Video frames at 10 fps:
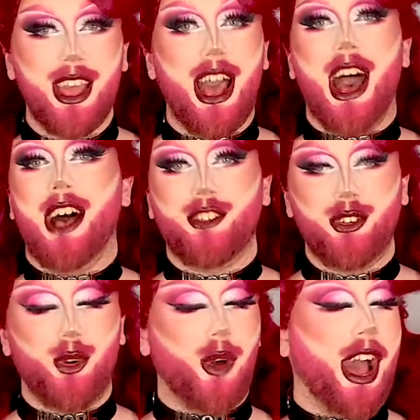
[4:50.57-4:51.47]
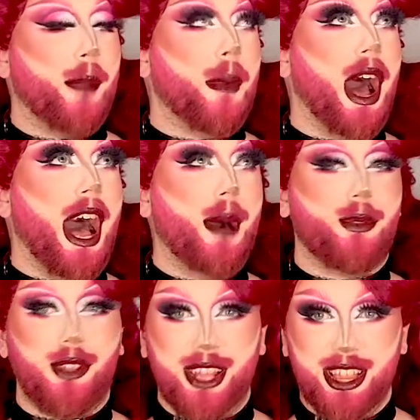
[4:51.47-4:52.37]
as you know, I'm
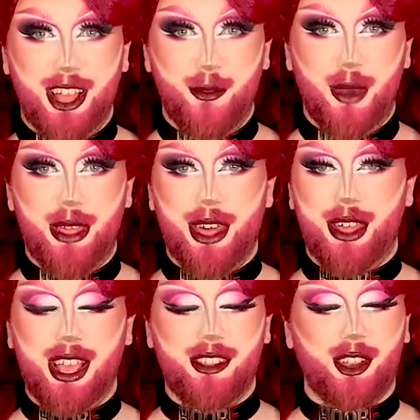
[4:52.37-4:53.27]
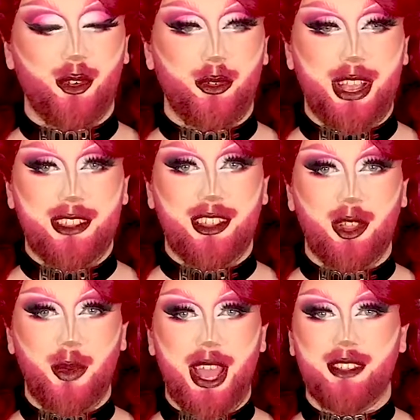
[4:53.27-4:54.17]
absolutely in love with. I think it's a great
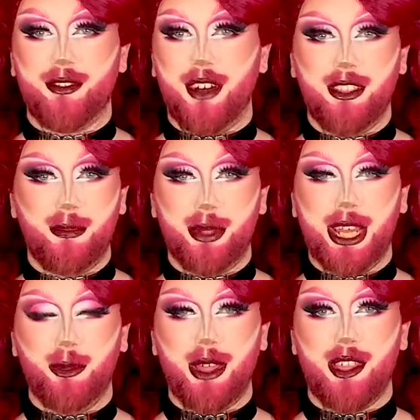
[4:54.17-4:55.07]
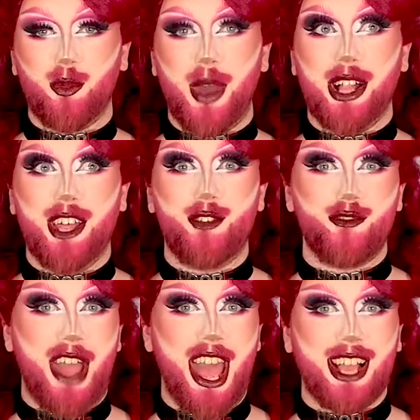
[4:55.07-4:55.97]
silhouette. It's fun to play with as well in
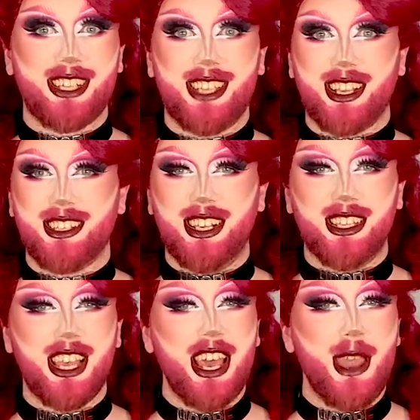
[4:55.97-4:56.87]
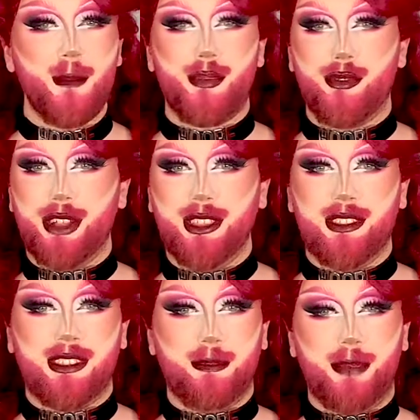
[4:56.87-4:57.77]
drag 60s
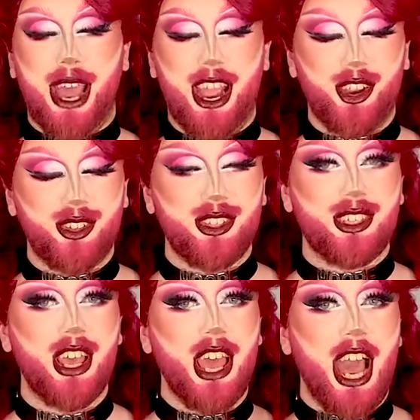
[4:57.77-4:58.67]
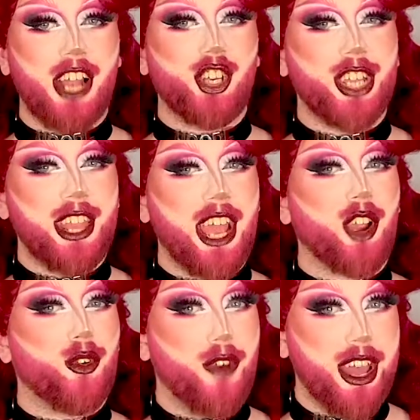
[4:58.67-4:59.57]
prints and patterns. And she did that
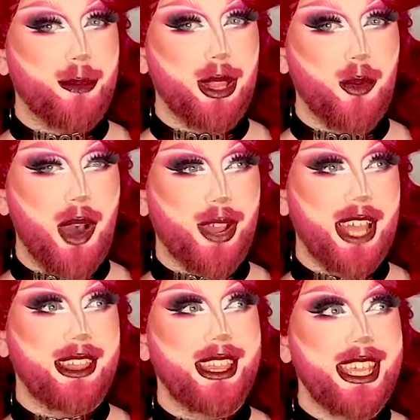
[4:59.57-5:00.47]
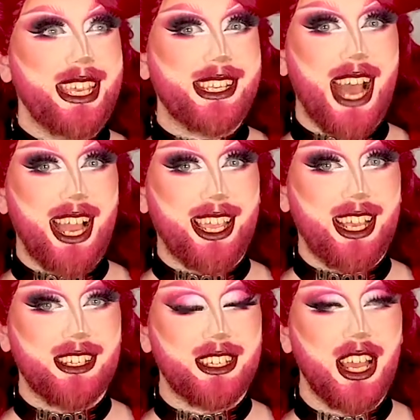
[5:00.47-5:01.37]
incredibly well, getting the
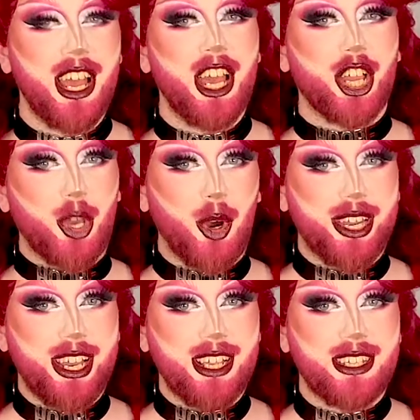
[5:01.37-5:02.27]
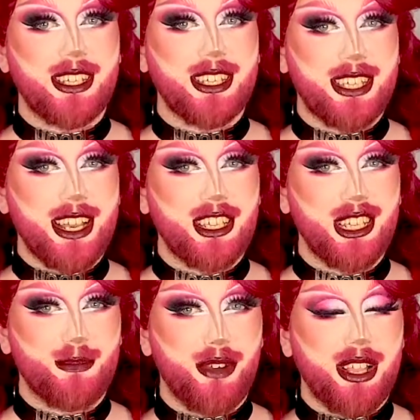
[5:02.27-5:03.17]
tackiest, gaudiest
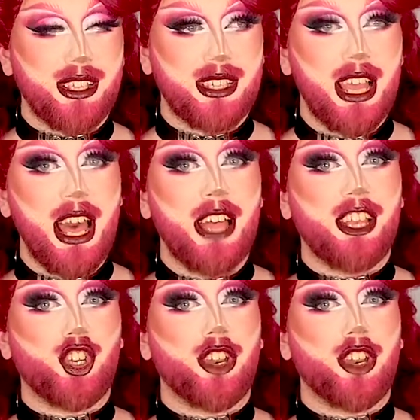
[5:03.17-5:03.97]
60s prints that should